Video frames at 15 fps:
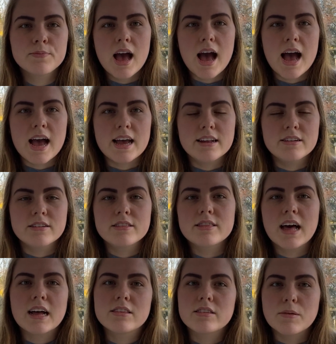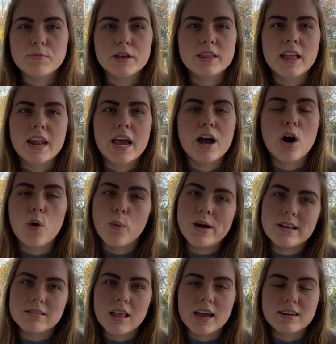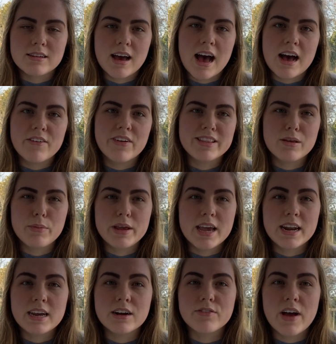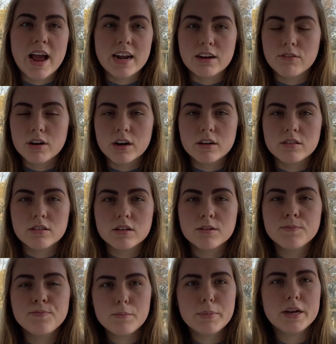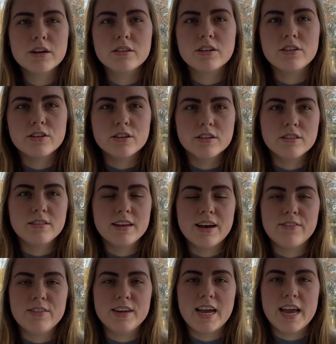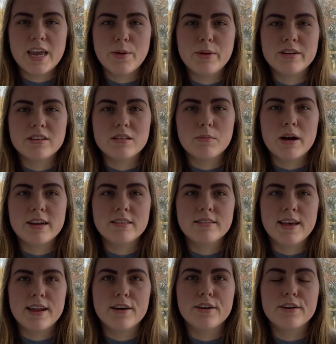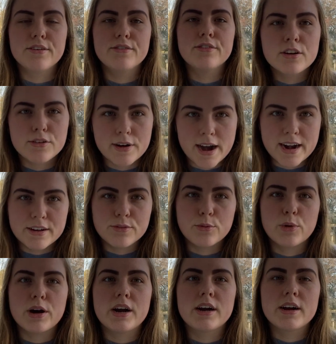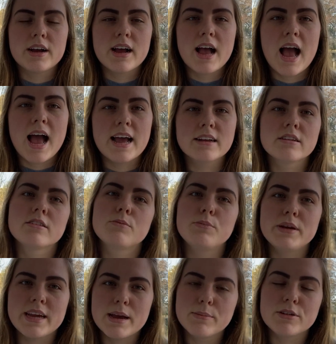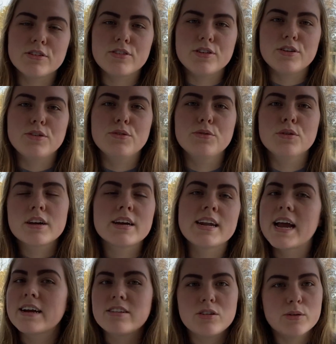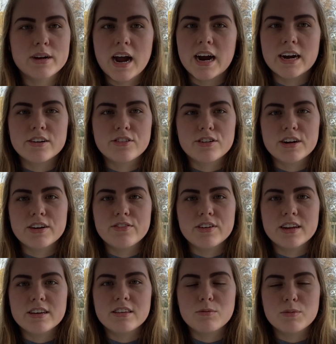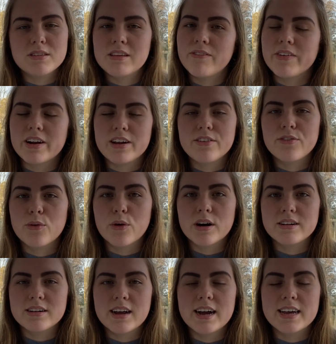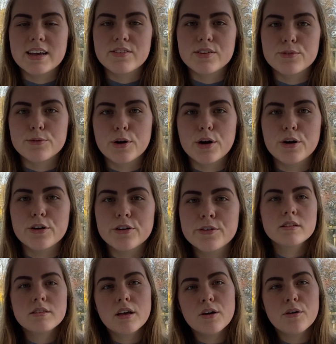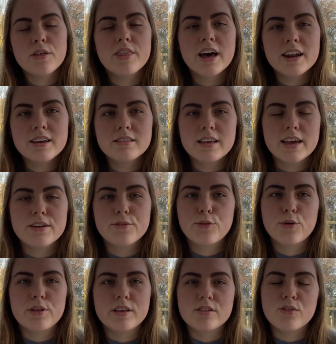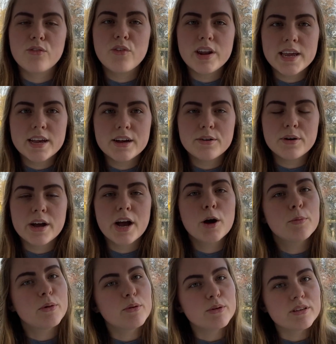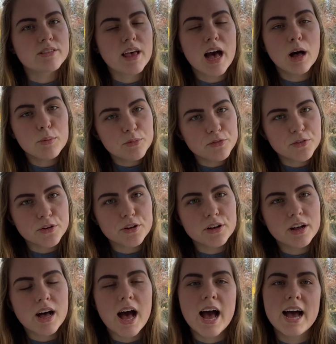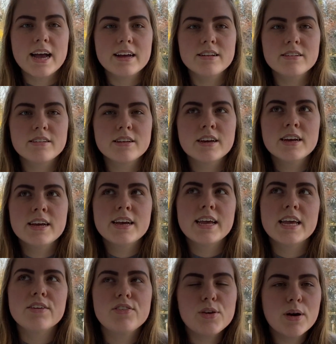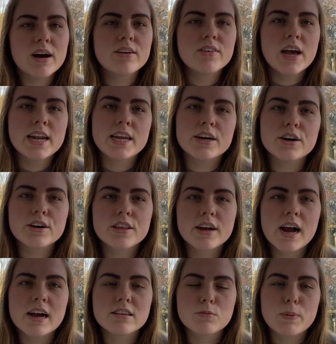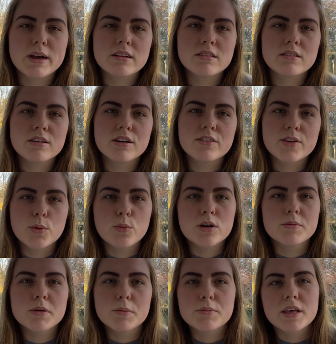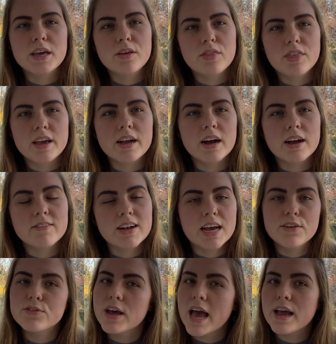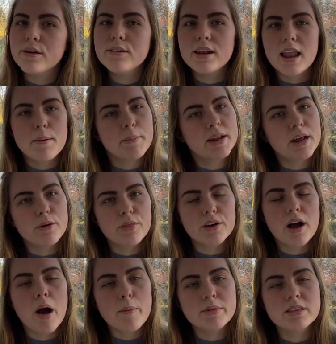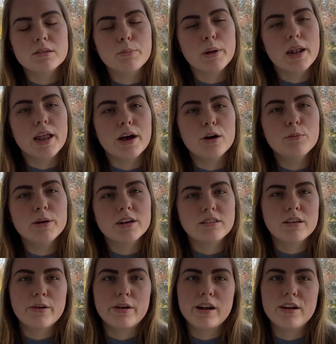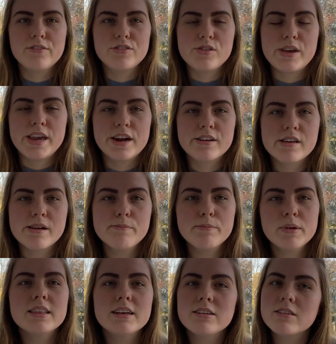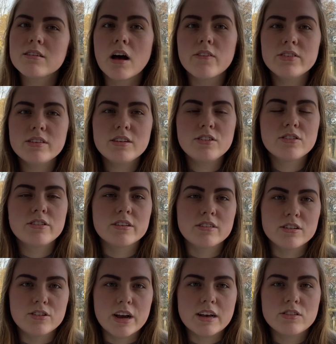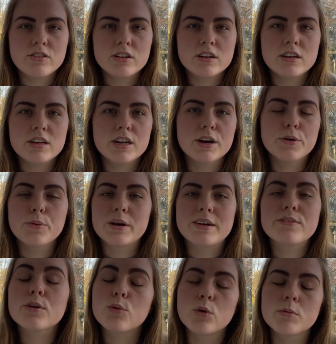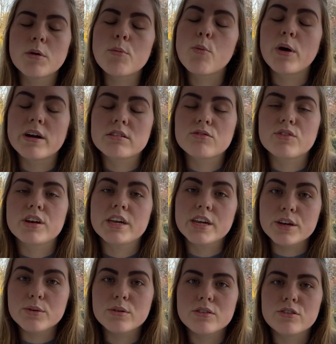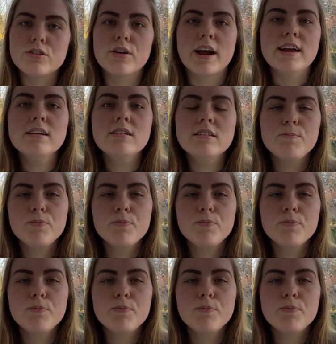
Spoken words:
And that's something that I always like to have at the beginning of any rehearsal, because it does definitely get you into the mindset of creative work and being able to connect to a character if it is specifically for a given role. So that is it for this video. I hope it was helpful, and if you have any other aspects of a warm-up that you think I've left out, let me know in the comments below, because I would love to hear them. This is obviously just a suggestion, whatever warm-up works for you is great.